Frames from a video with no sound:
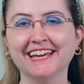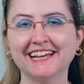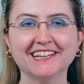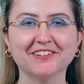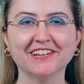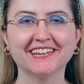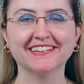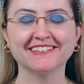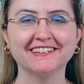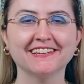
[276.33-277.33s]
Hello
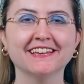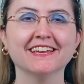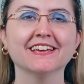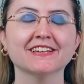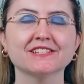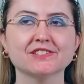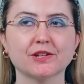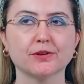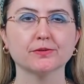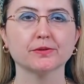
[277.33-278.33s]
again.
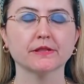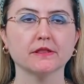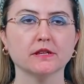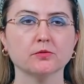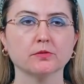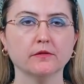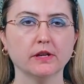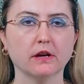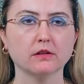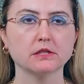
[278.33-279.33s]
So the
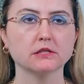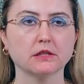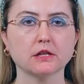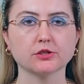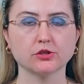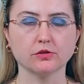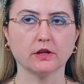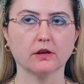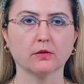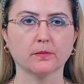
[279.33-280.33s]
Riviera Deluxe
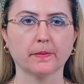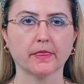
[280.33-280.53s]
Studio